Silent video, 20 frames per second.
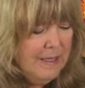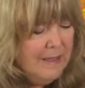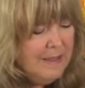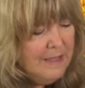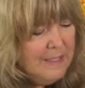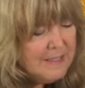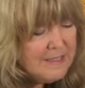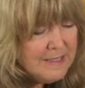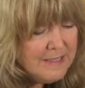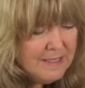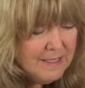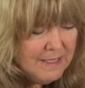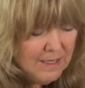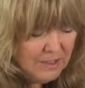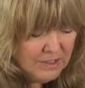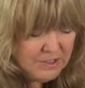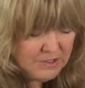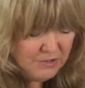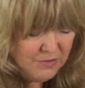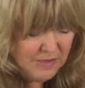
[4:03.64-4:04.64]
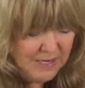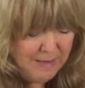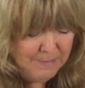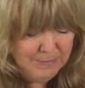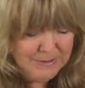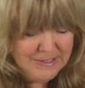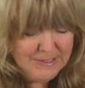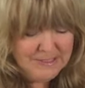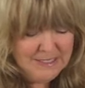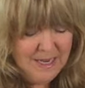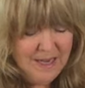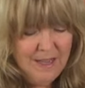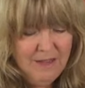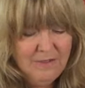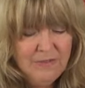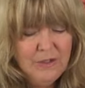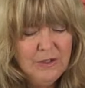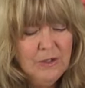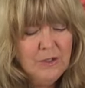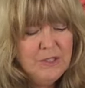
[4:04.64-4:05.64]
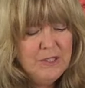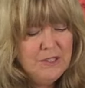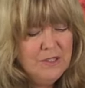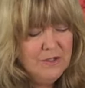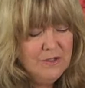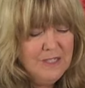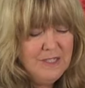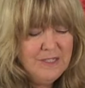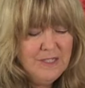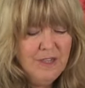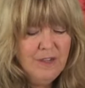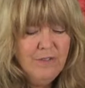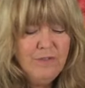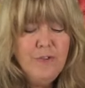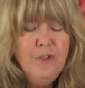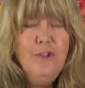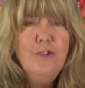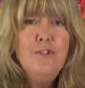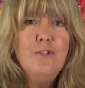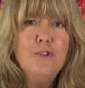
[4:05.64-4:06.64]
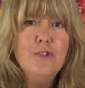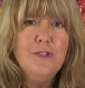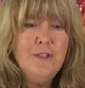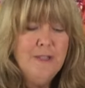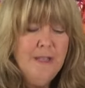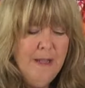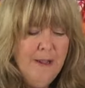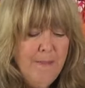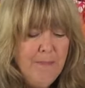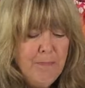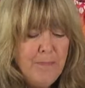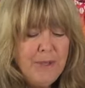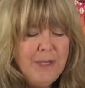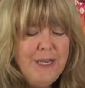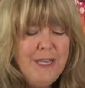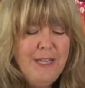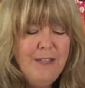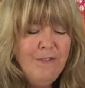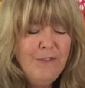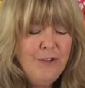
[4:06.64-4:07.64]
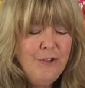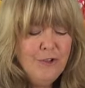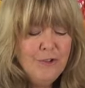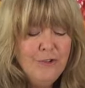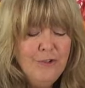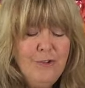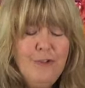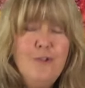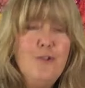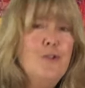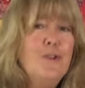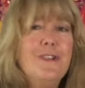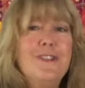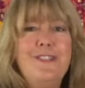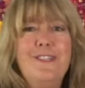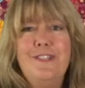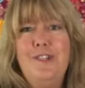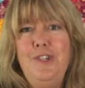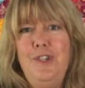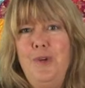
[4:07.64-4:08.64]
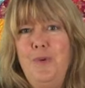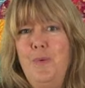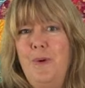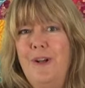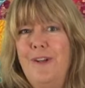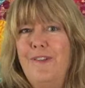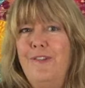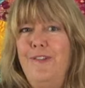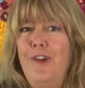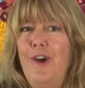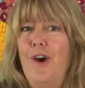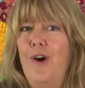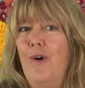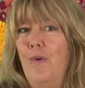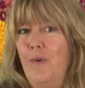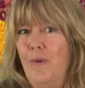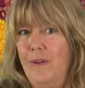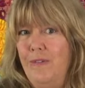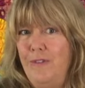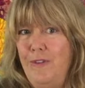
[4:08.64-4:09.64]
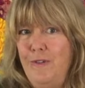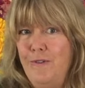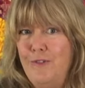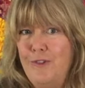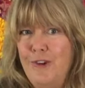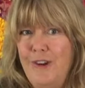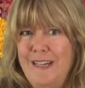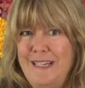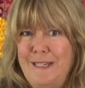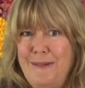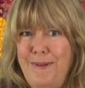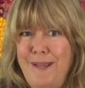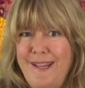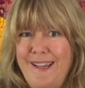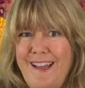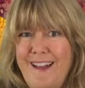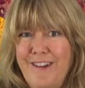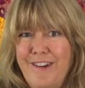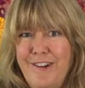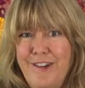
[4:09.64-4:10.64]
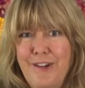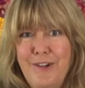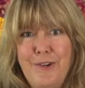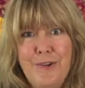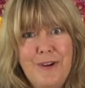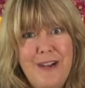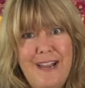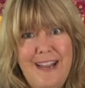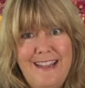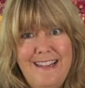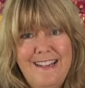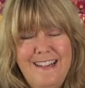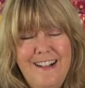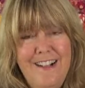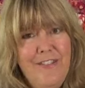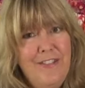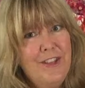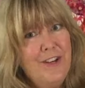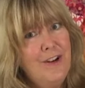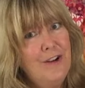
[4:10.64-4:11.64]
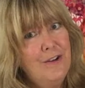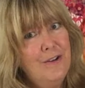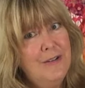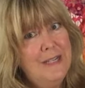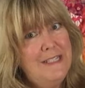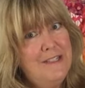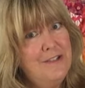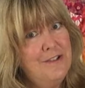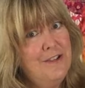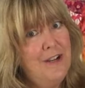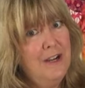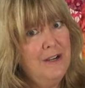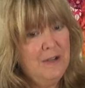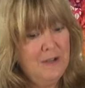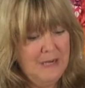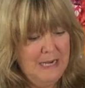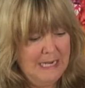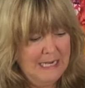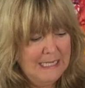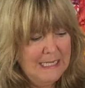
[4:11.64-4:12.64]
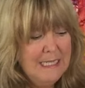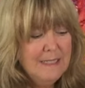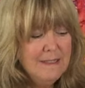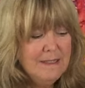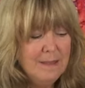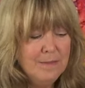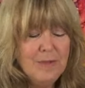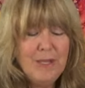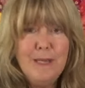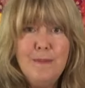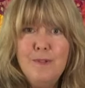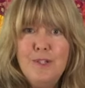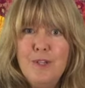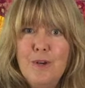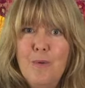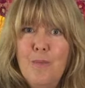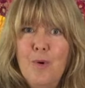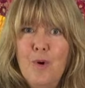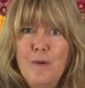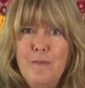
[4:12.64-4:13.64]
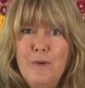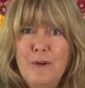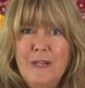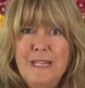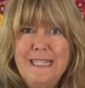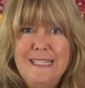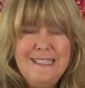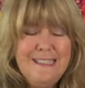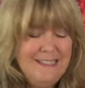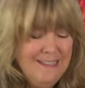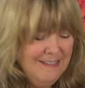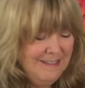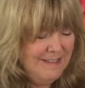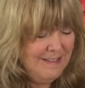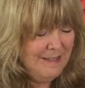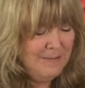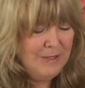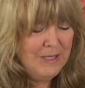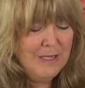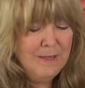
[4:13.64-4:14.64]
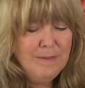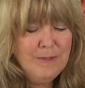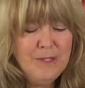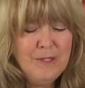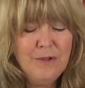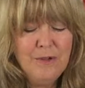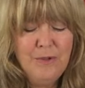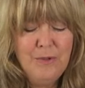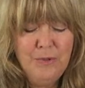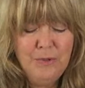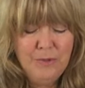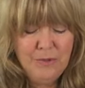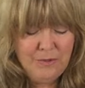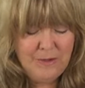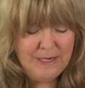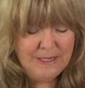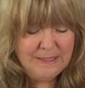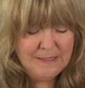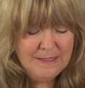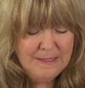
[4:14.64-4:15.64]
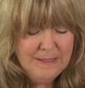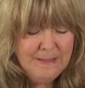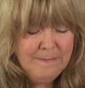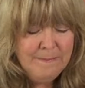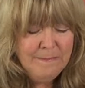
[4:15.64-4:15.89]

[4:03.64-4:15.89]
This also happens to have a series of neutrals. But even your neutrals, as you well know, if you've tried to pick out a gray, that all grays are not gray. Sometimes they're warm grays, sometimes they're cool grays.